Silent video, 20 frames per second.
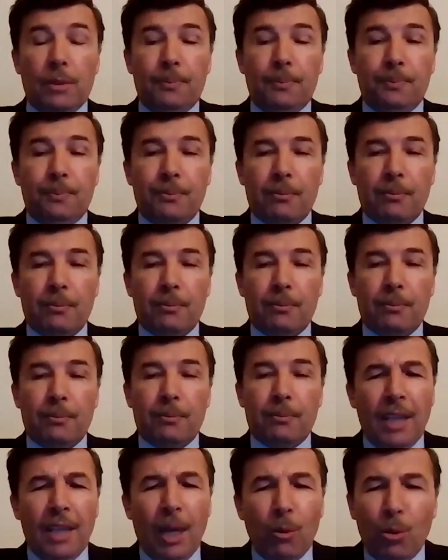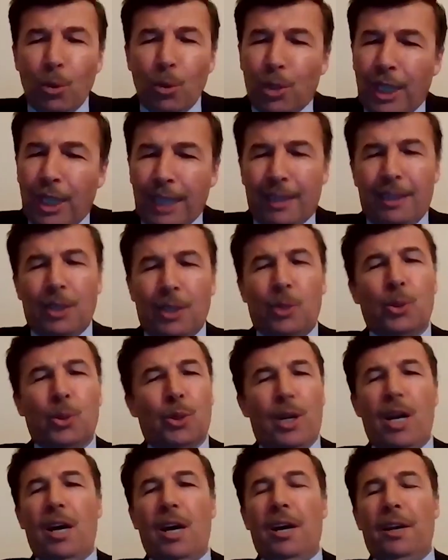out. Now look at the
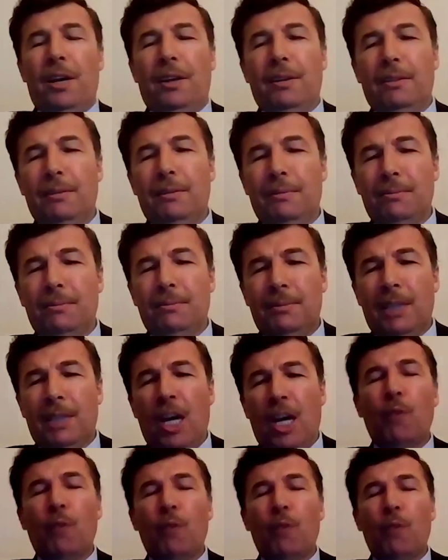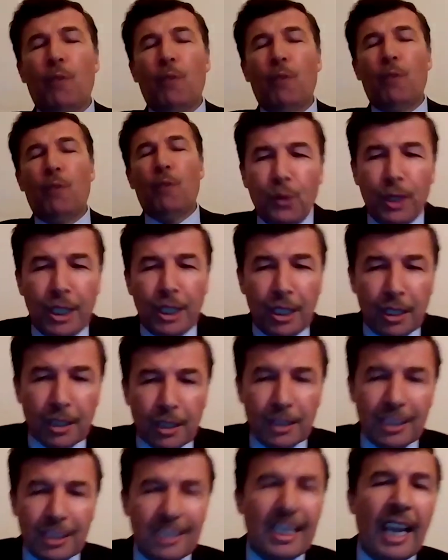Quran, how
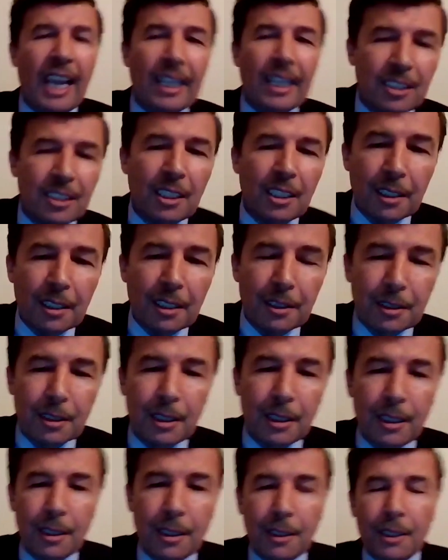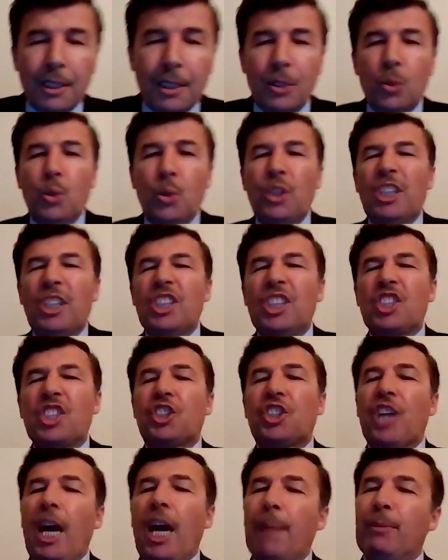beautifully states here to
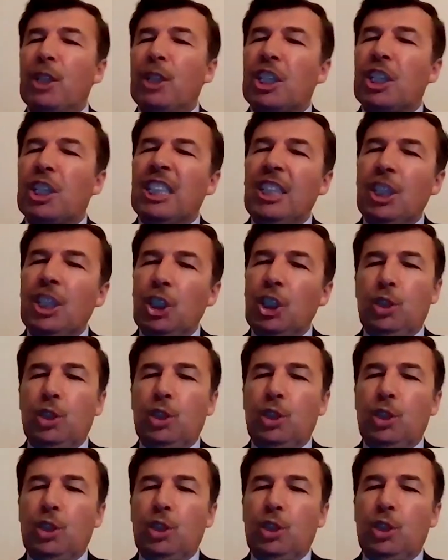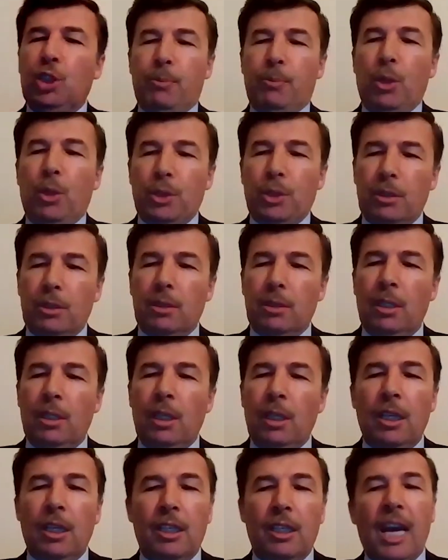describe the condition of this person.
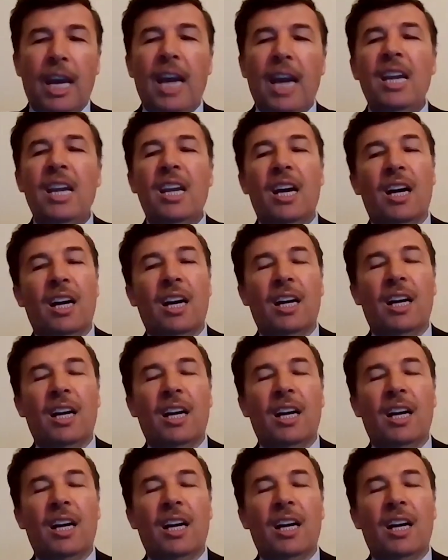Kalla,